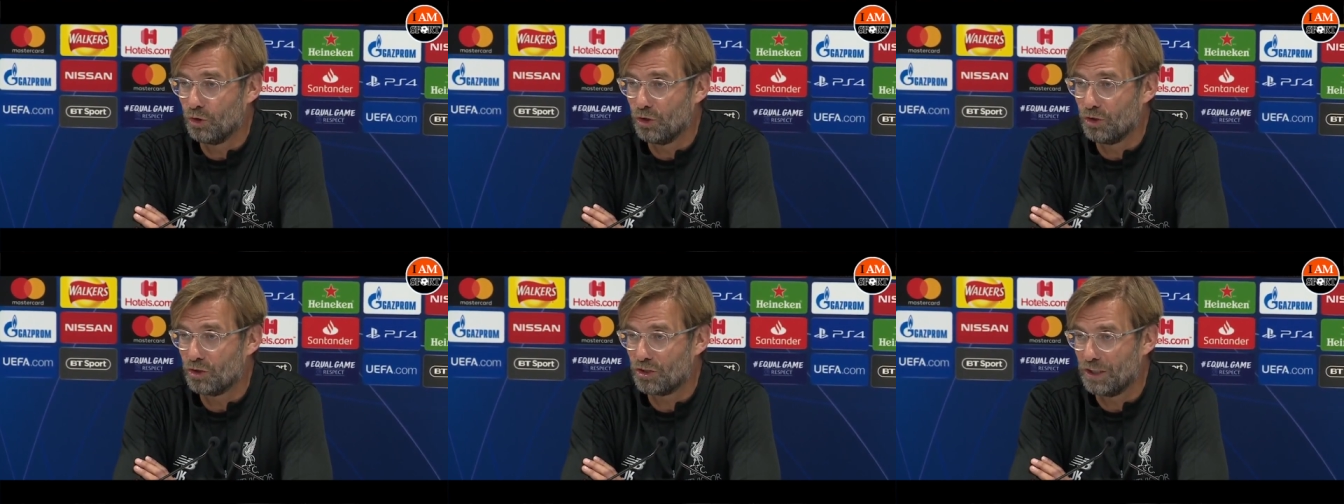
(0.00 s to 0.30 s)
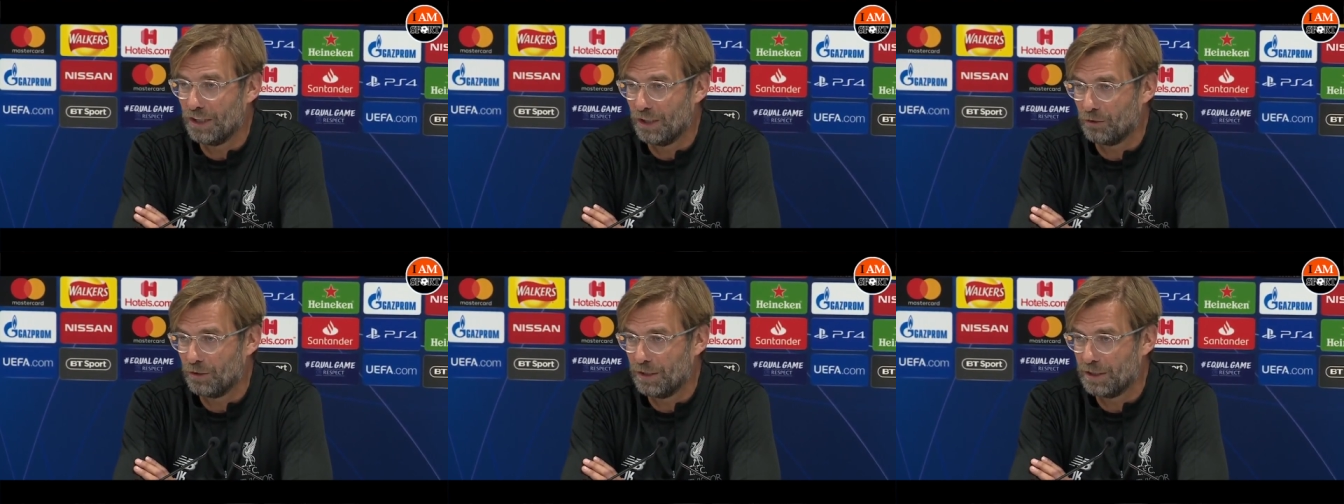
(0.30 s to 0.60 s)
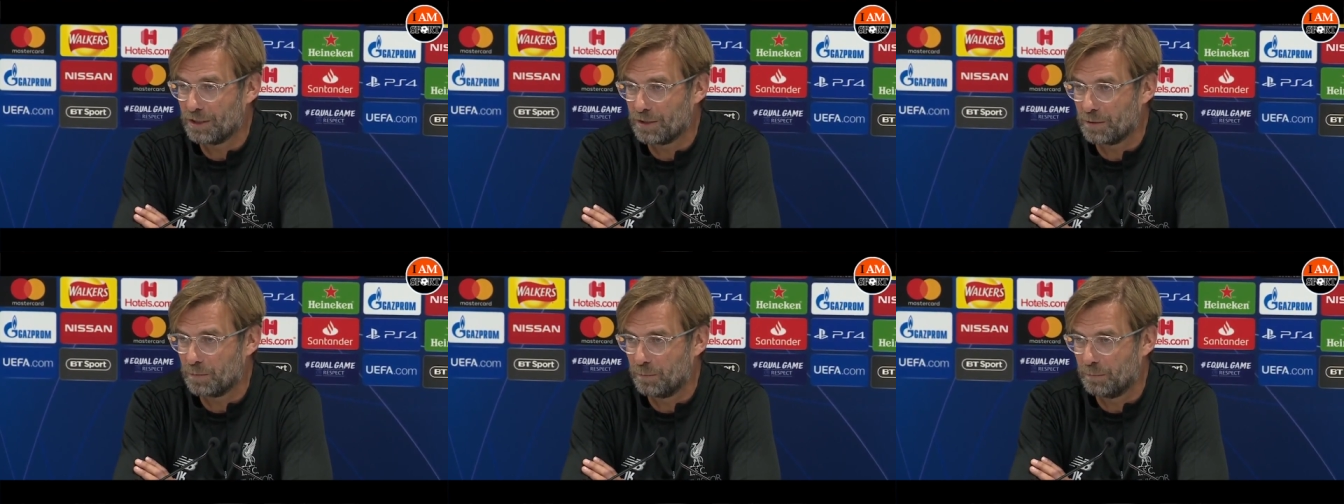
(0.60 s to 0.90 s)

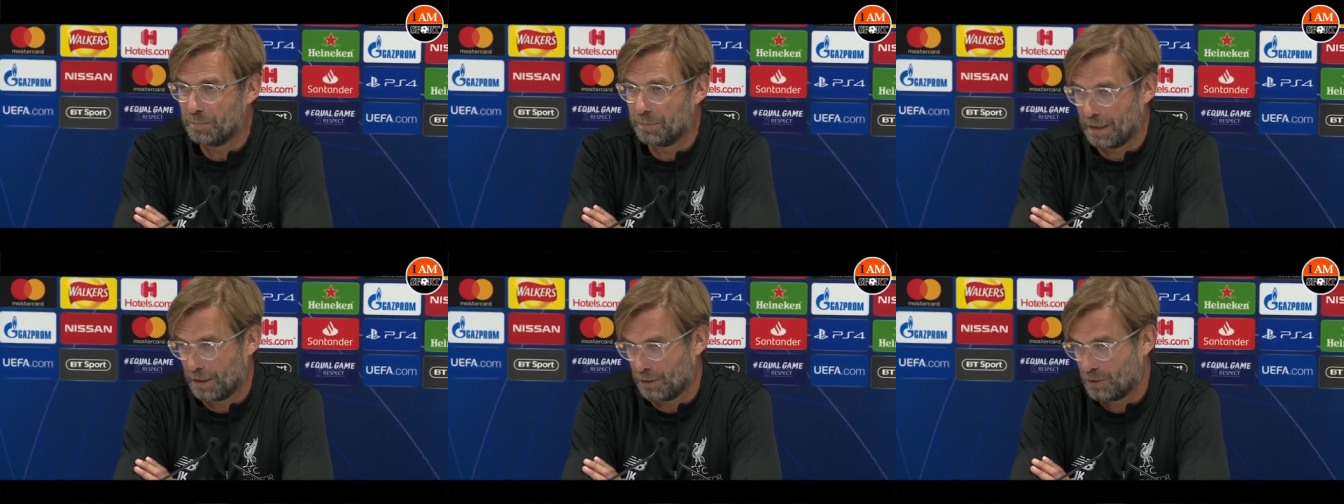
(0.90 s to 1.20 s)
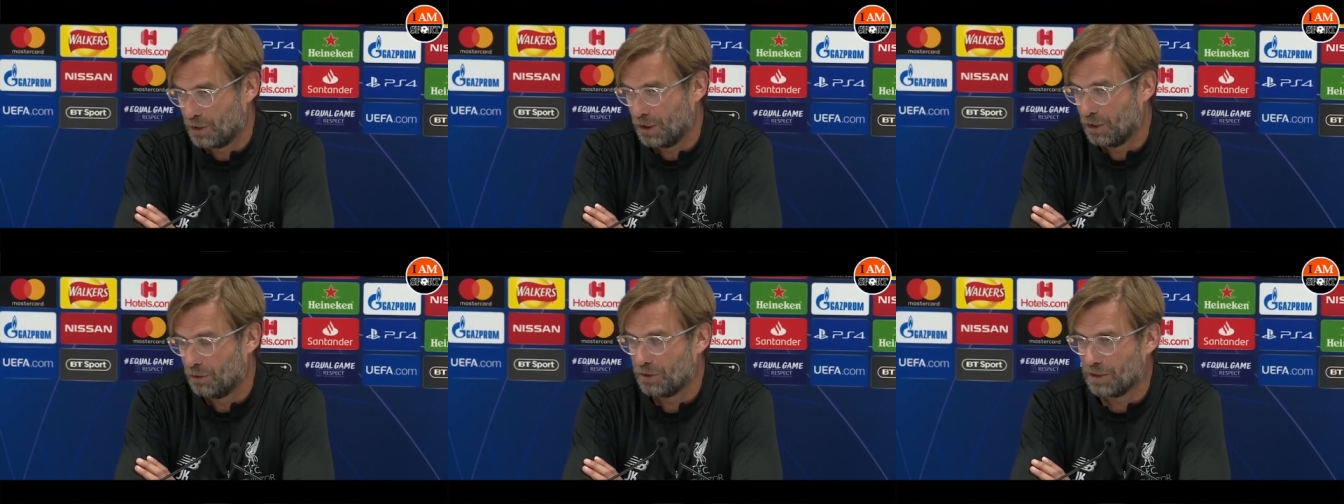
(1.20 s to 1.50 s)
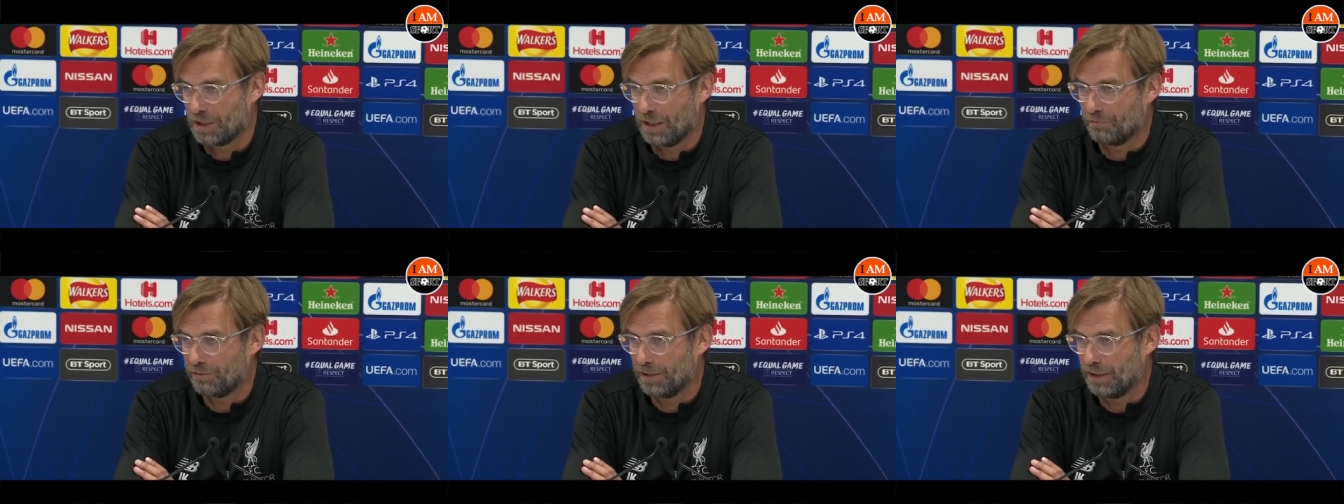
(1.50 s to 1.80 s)
serious, but serious
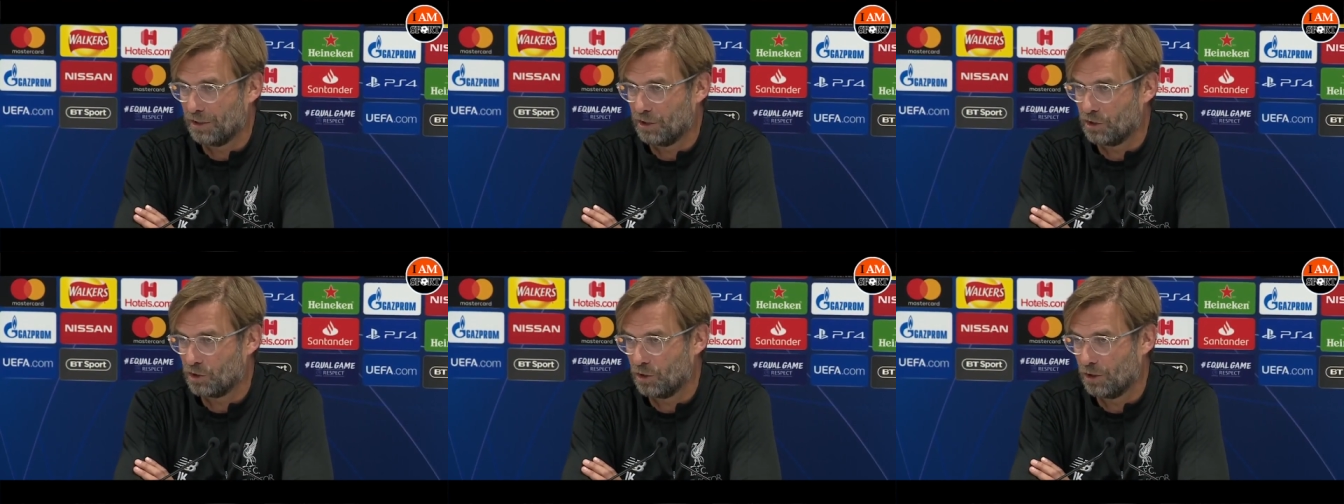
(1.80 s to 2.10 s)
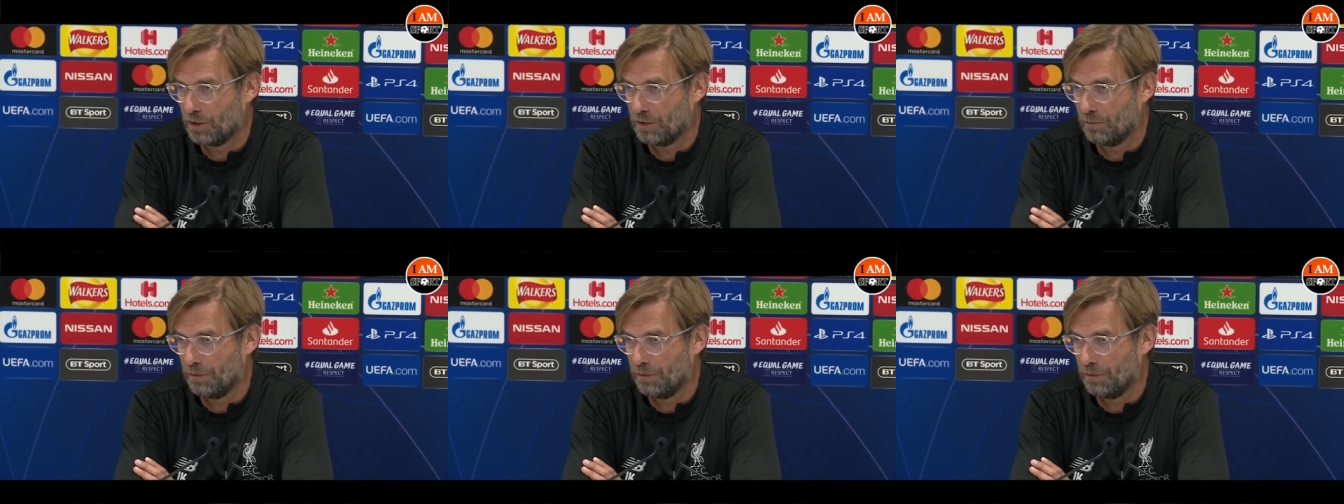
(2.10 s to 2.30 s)
enough that he's not